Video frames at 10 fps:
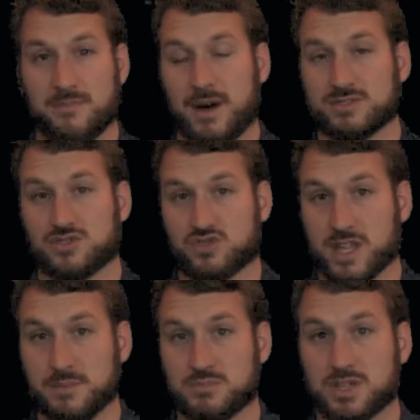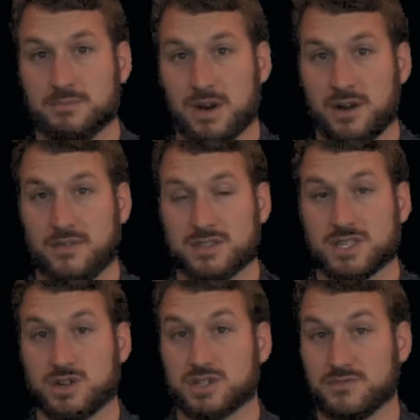miles of streams above a
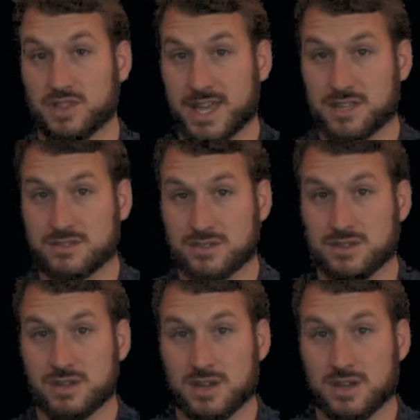series of lakes